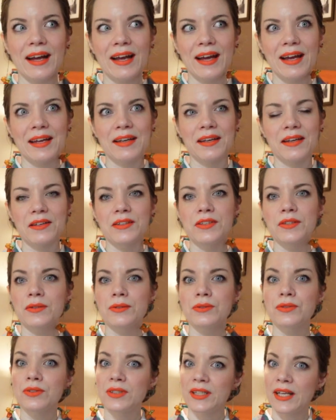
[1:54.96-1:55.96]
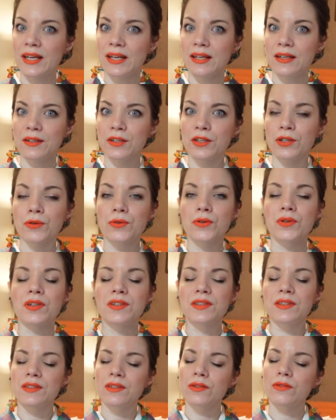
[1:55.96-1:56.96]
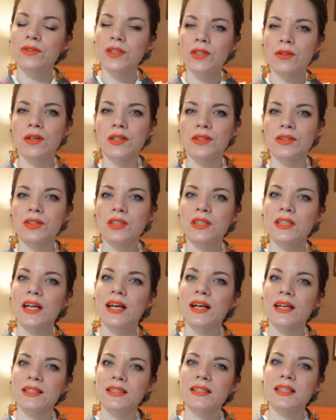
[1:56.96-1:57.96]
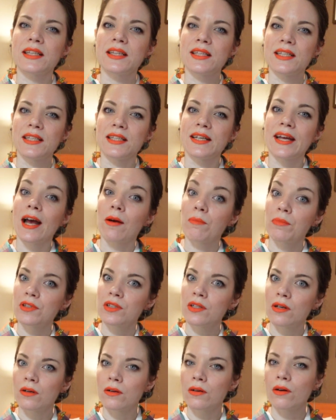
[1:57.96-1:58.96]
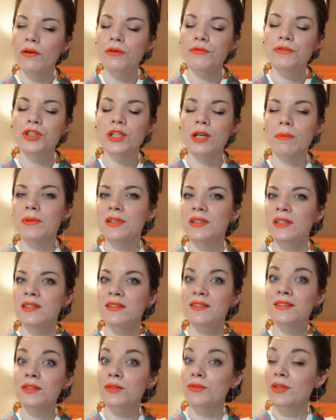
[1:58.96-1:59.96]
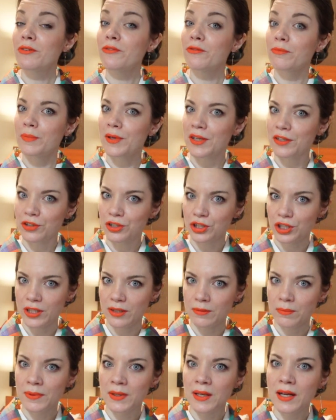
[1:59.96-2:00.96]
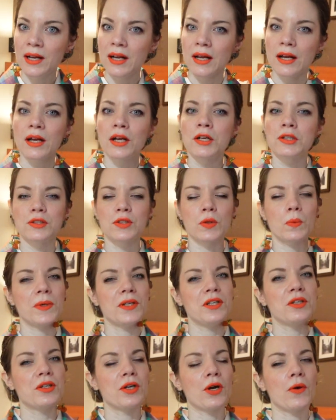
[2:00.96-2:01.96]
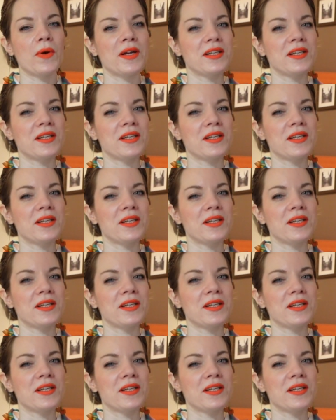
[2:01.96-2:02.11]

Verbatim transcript: And until today, Kyoto is still regarded as the capital of Japanese craftsmanship. So when you go